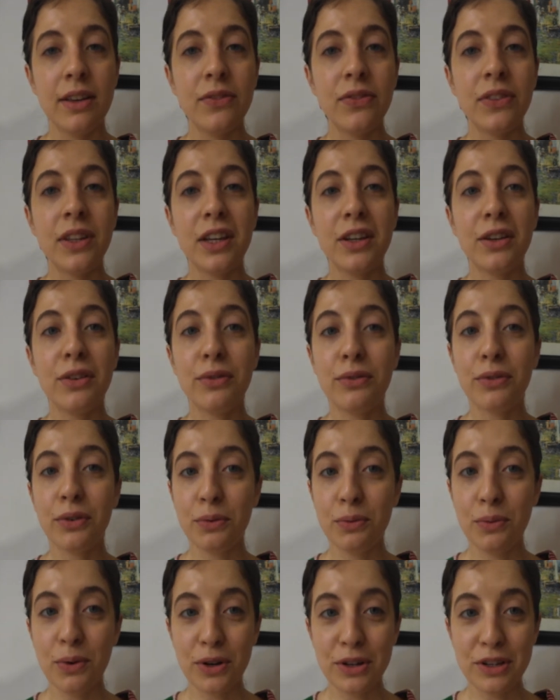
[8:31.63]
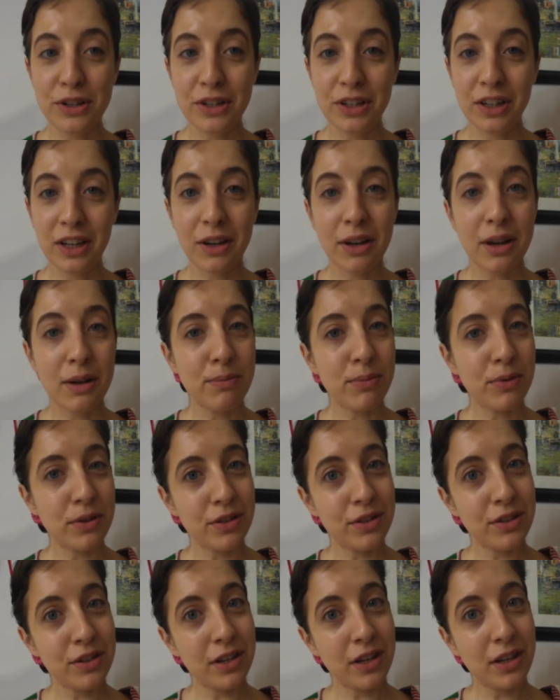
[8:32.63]
Thank you for watching. I
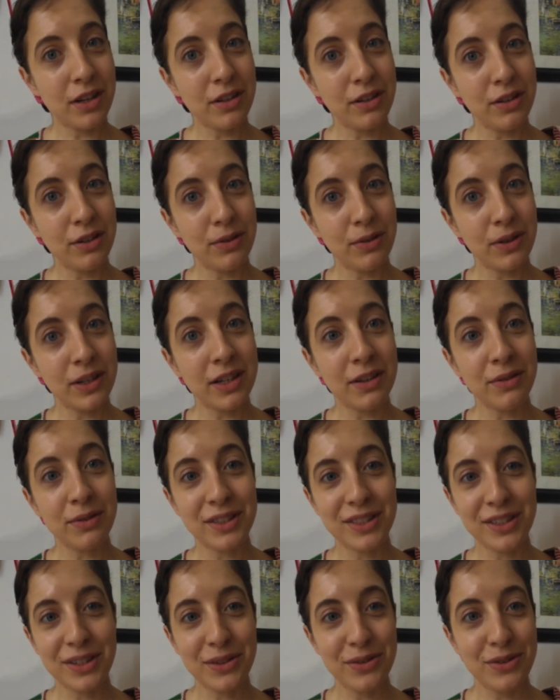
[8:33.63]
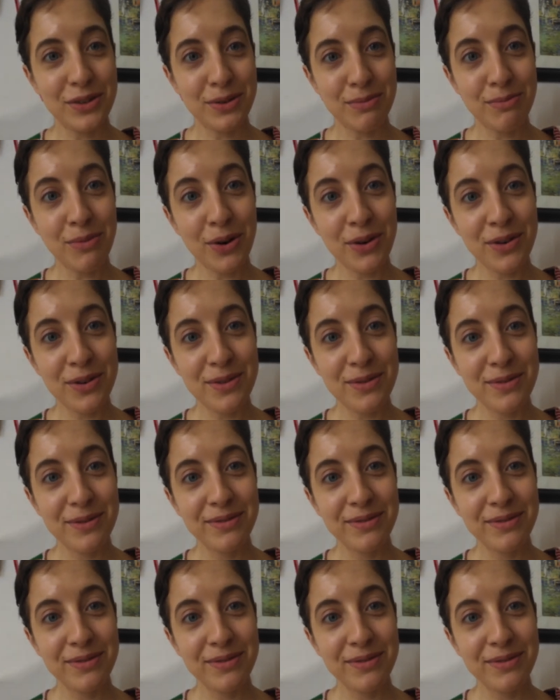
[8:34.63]
appreciate you, and I'll see you tomorrow.